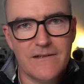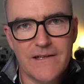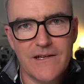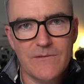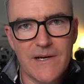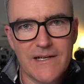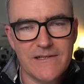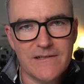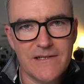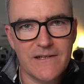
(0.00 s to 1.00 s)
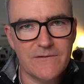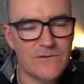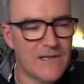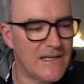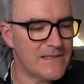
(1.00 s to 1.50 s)
go back to the
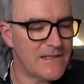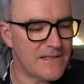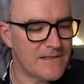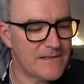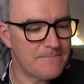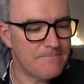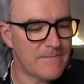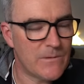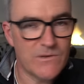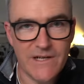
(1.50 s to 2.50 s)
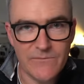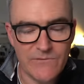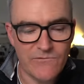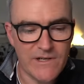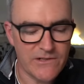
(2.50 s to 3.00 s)
old classics, which I have
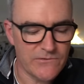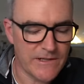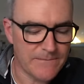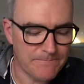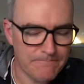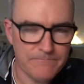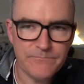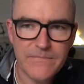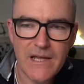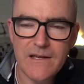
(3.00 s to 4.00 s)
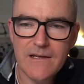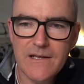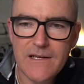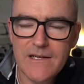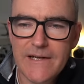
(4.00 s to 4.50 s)
been really enjoying.
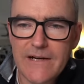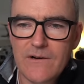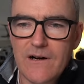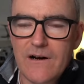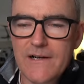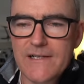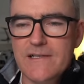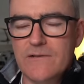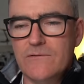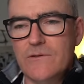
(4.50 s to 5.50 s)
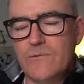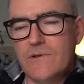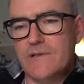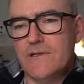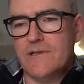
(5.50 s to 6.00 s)
Now, I sold the
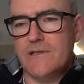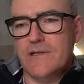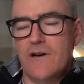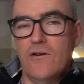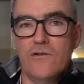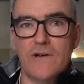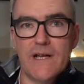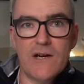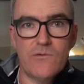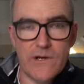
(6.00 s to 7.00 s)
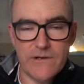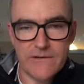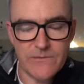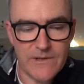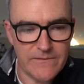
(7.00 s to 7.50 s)
watch on Chrono
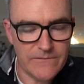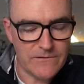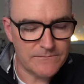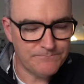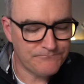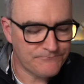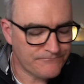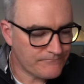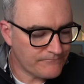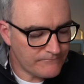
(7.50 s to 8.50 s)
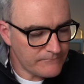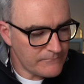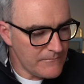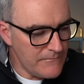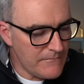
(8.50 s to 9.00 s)
24.
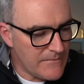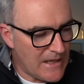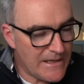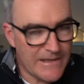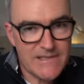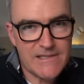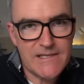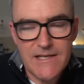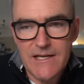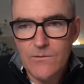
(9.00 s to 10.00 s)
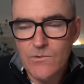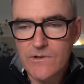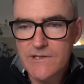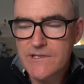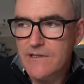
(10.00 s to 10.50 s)
Now, this is the second
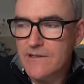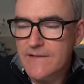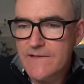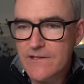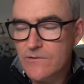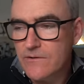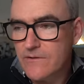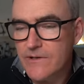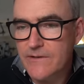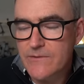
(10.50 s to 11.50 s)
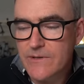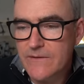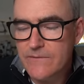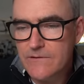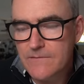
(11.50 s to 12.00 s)
watch I sold on Chrono
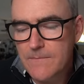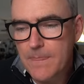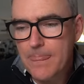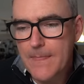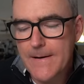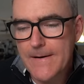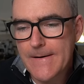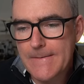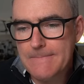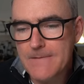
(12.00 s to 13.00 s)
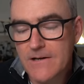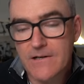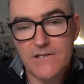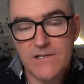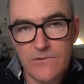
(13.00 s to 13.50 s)
24. I could
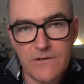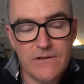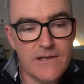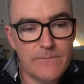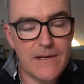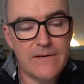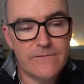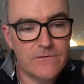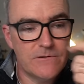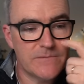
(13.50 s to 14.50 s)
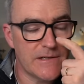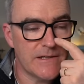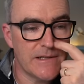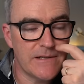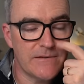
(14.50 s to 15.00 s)
have sold it on other platforms. I
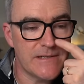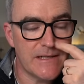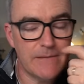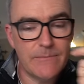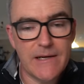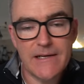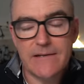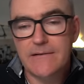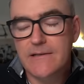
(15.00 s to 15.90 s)
could have used eBay.